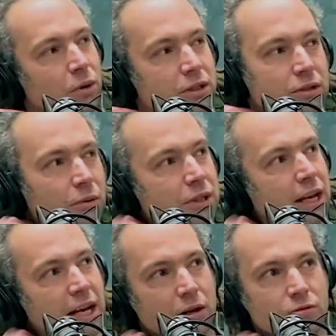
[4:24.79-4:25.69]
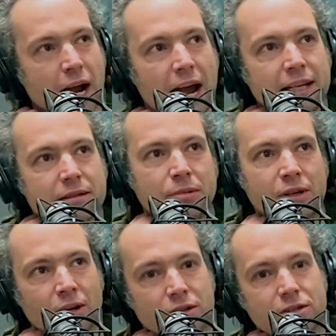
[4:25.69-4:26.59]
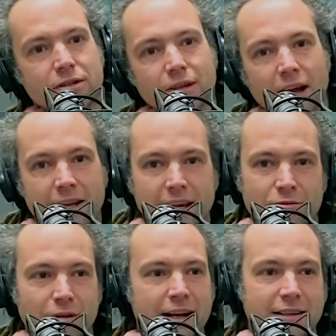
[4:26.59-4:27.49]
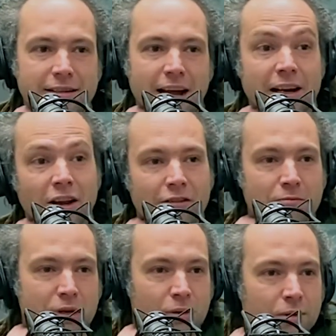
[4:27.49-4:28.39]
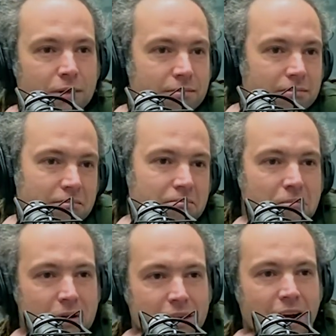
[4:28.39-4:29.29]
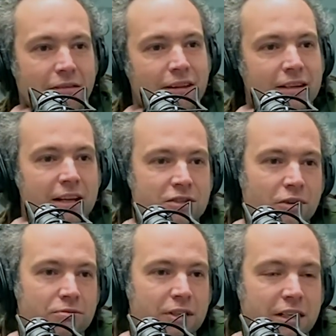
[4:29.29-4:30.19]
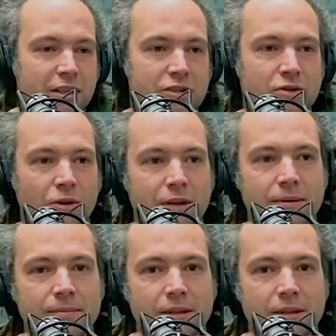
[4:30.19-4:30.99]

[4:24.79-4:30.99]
What can I write? Because I can write that I love milk, but I think that's not really a story.